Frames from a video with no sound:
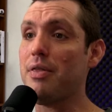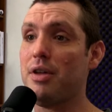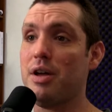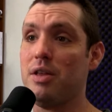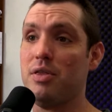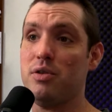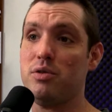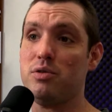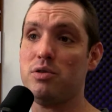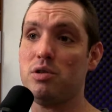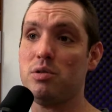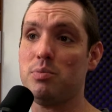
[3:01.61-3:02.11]

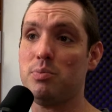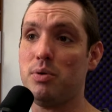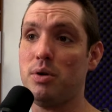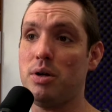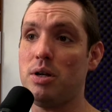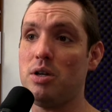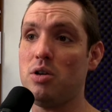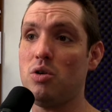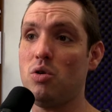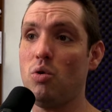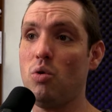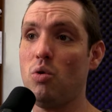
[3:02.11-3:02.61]
thought this was
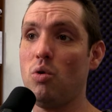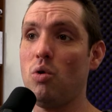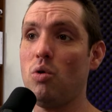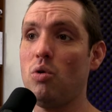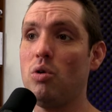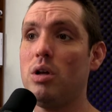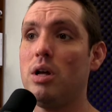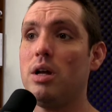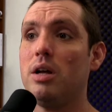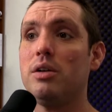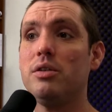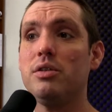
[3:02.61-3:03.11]
pretty
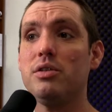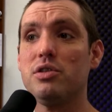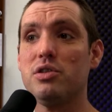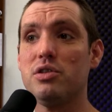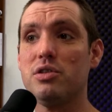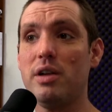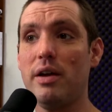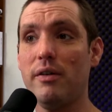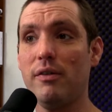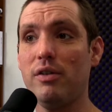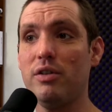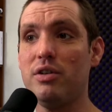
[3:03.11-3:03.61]
cool. This
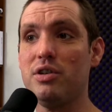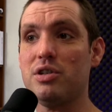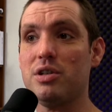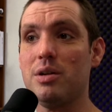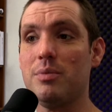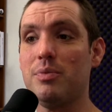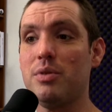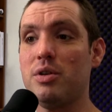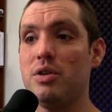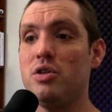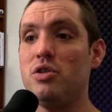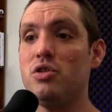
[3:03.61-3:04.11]
is definitely
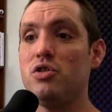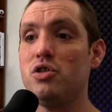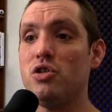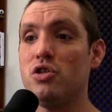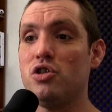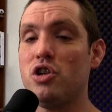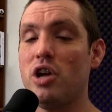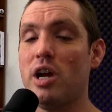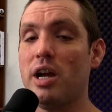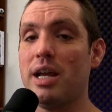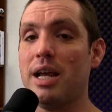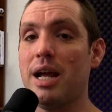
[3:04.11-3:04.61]
something you
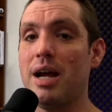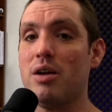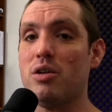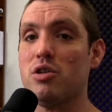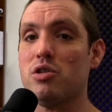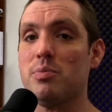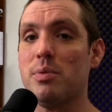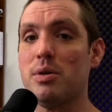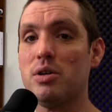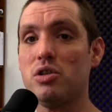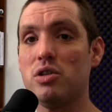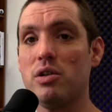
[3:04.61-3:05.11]
should check out,
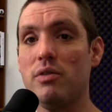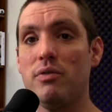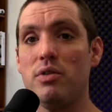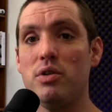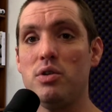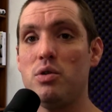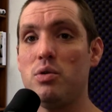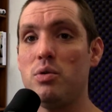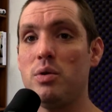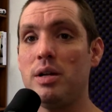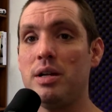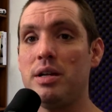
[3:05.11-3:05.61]
especially if you
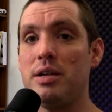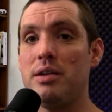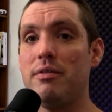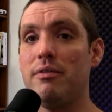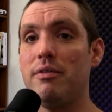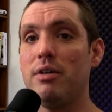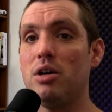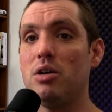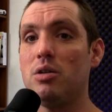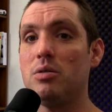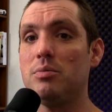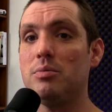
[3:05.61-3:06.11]
do any
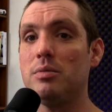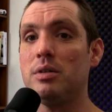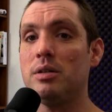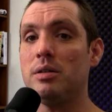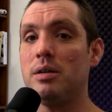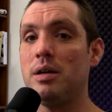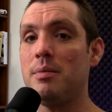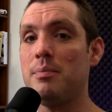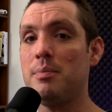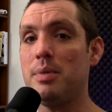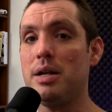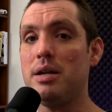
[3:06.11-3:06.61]
develop uh,
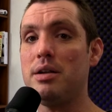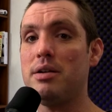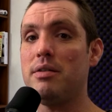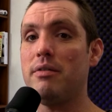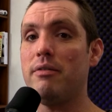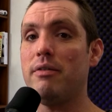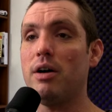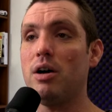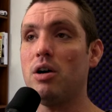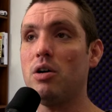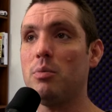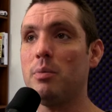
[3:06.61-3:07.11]
embedded
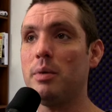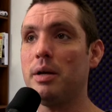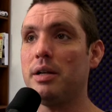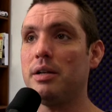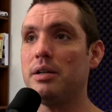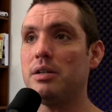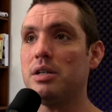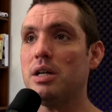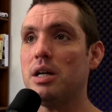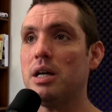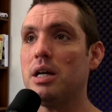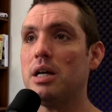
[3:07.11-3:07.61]

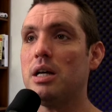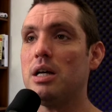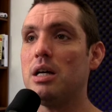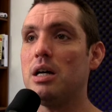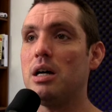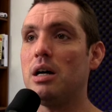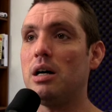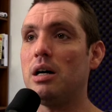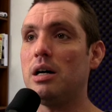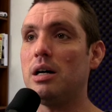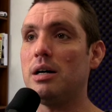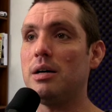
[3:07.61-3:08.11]
development.
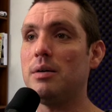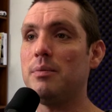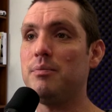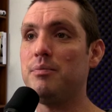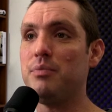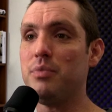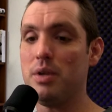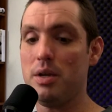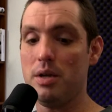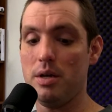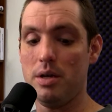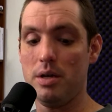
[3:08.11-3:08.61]
Um,
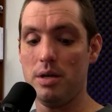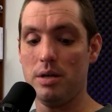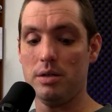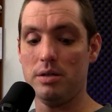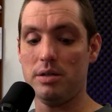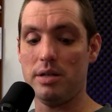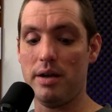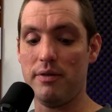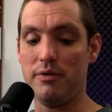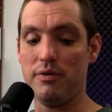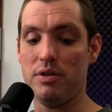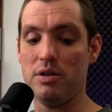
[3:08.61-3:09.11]

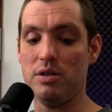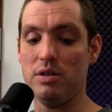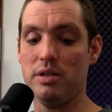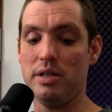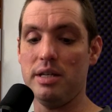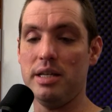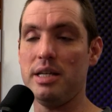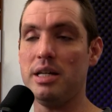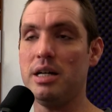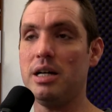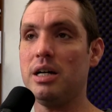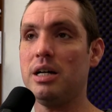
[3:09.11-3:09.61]

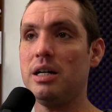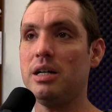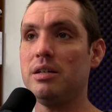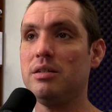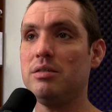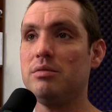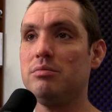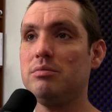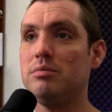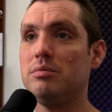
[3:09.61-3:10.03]
definitely uh,